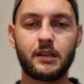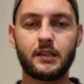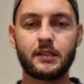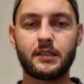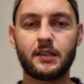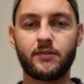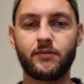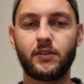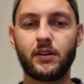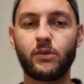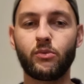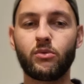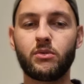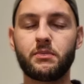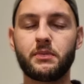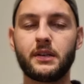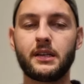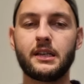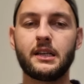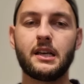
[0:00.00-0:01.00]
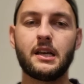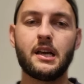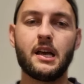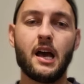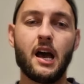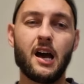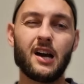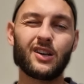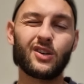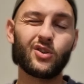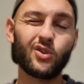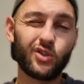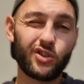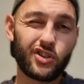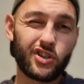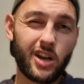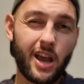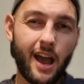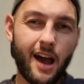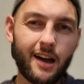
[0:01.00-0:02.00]
definitely would be a good
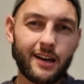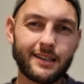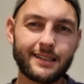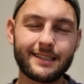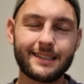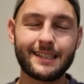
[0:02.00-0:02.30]
shout,